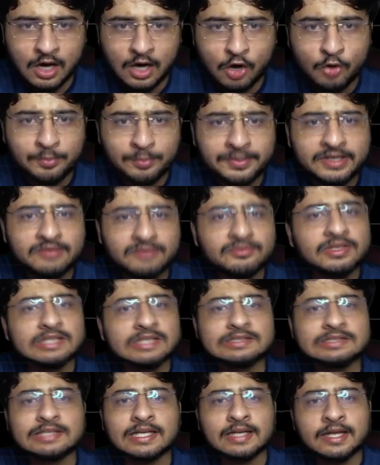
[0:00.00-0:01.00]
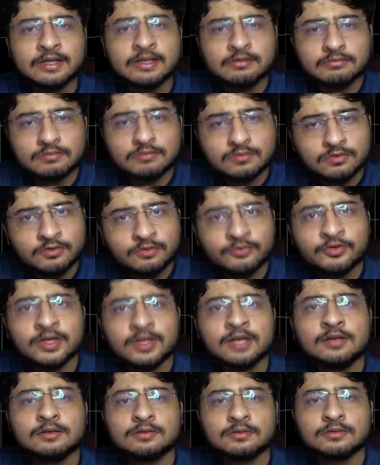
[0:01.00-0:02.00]
How many ways can I
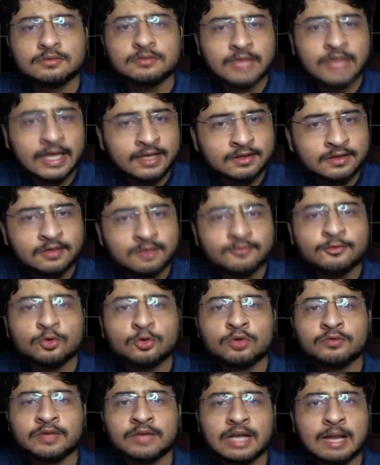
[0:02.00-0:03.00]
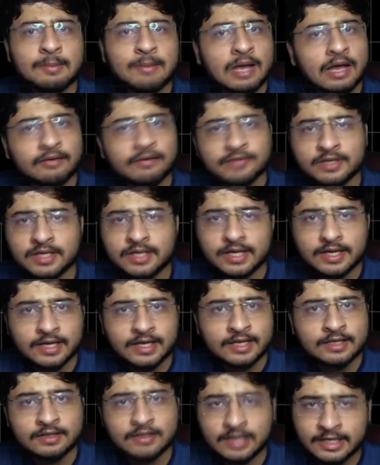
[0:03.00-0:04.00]
tile the floor when I'm having
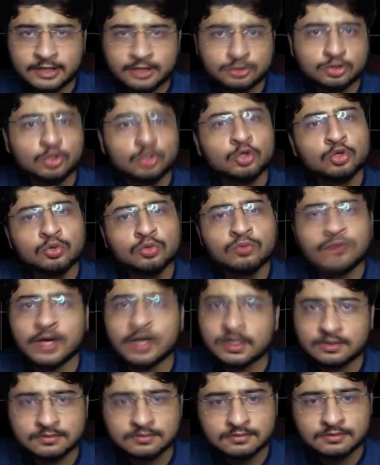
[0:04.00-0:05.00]
n is equal to 1?